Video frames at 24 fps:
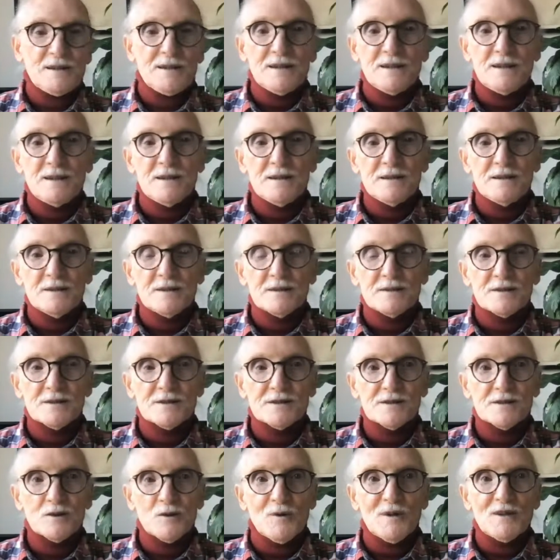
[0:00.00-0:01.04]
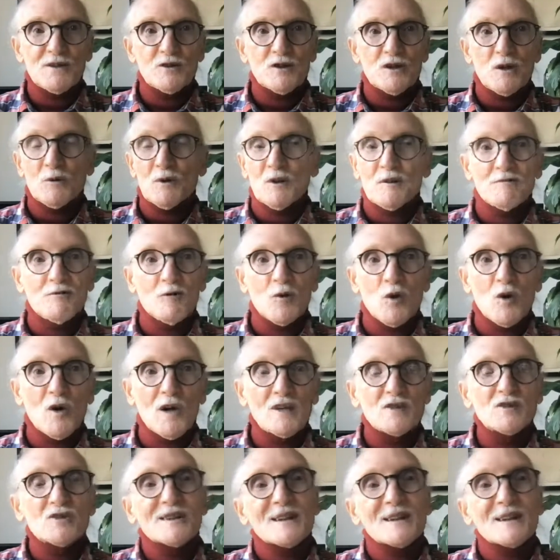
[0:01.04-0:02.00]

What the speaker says: is going to go on a voyage,